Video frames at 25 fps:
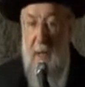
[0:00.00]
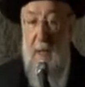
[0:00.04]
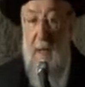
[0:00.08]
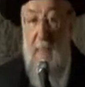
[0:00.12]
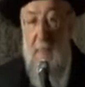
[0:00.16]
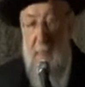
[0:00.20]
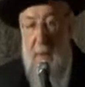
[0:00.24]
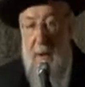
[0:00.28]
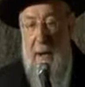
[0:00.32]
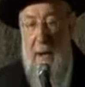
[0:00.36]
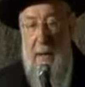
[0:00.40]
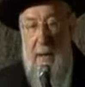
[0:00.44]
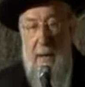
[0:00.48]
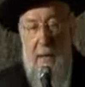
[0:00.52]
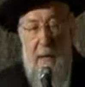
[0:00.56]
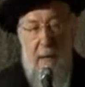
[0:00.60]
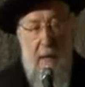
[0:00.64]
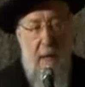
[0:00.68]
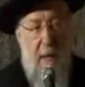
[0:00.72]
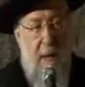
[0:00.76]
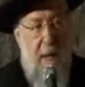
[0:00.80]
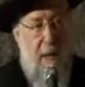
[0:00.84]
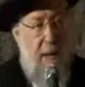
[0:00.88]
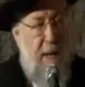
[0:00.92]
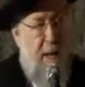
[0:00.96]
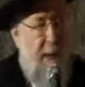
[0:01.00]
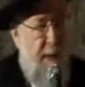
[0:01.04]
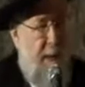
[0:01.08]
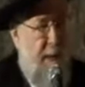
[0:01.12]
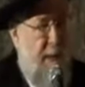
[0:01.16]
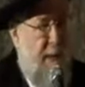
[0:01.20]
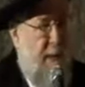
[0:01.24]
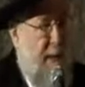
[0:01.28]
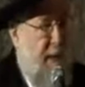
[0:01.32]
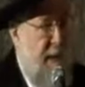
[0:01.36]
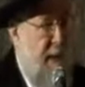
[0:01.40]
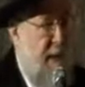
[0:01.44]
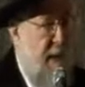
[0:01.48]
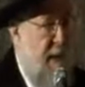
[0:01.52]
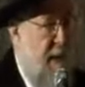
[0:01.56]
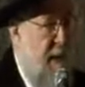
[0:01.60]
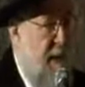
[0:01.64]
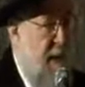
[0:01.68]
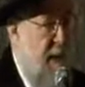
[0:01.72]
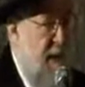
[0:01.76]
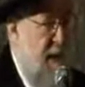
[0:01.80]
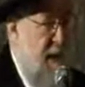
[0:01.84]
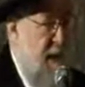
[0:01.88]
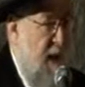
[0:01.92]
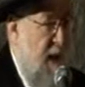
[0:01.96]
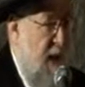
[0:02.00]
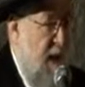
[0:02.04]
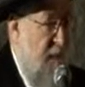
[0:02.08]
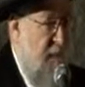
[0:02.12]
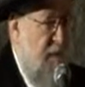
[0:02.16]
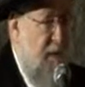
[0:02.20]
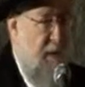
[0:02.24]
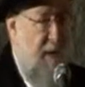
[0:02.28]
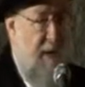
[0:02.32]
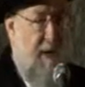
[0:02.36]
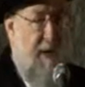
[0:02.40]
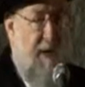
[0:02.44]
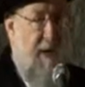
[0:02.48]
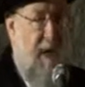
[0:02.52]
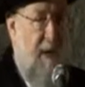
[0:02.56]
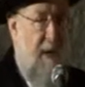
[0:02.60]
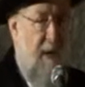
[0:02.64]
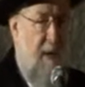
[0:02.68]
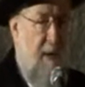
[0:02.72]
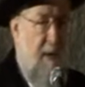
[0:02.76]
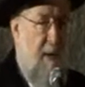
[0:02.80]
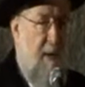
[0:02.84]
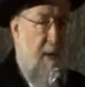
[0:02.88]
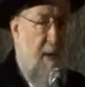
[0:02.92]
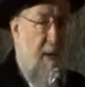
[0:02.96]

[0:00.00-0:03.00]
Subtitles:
mainly in India, in Africa.